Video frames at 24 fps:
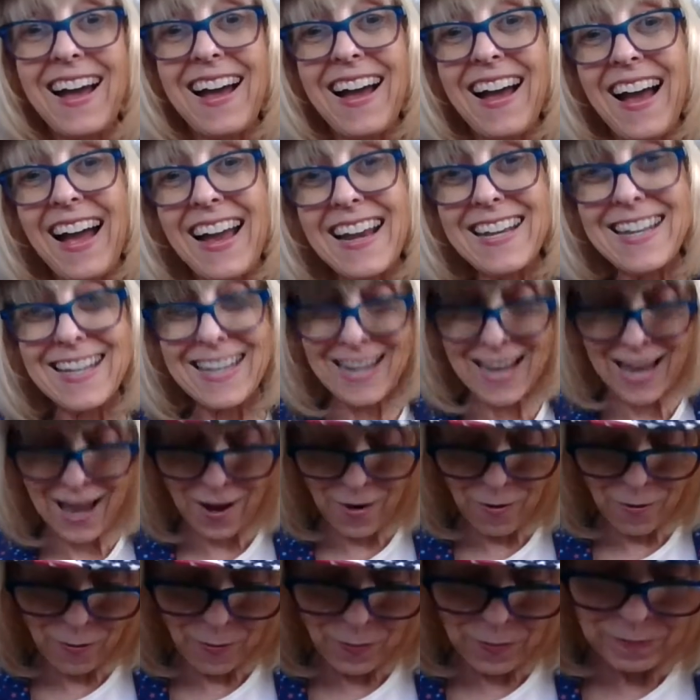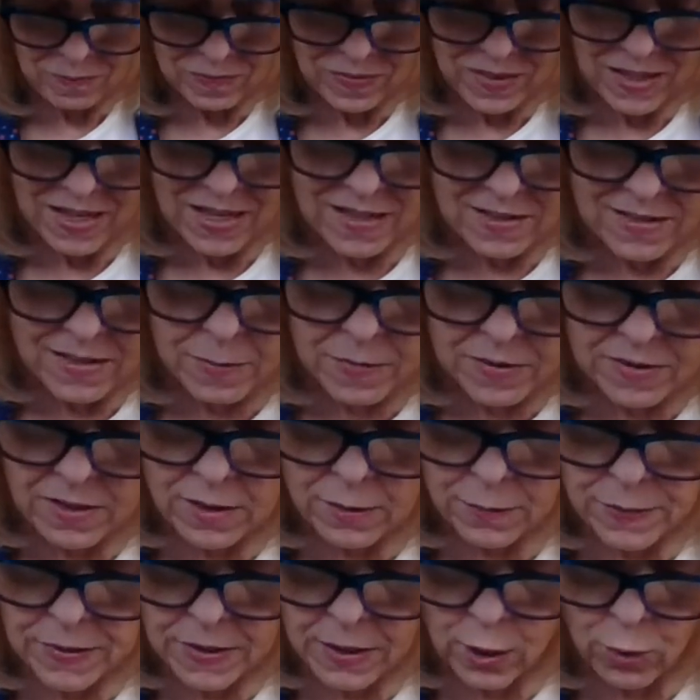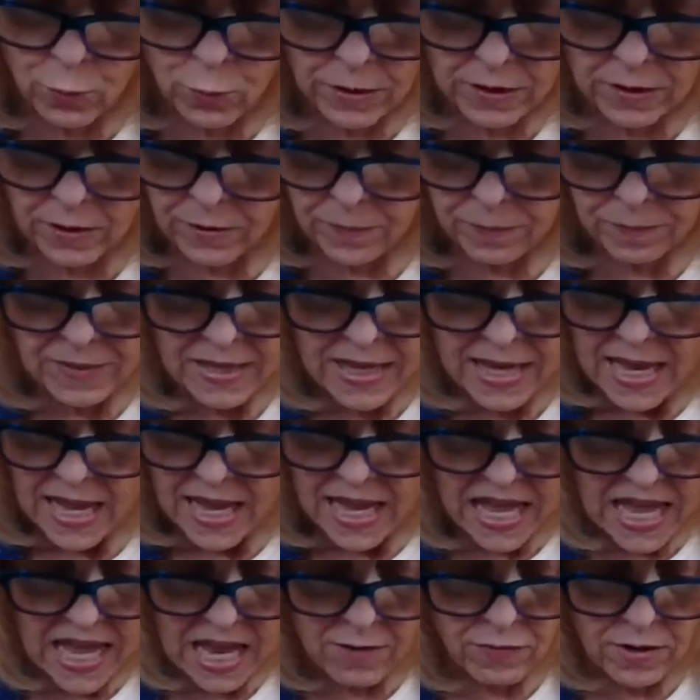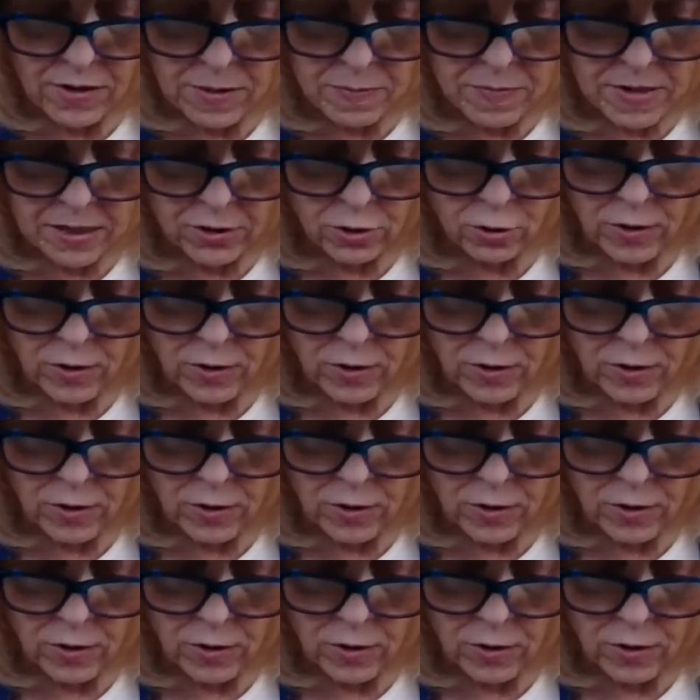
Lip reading: "I know," said Mrs. Piggle Wiggle. "Every mother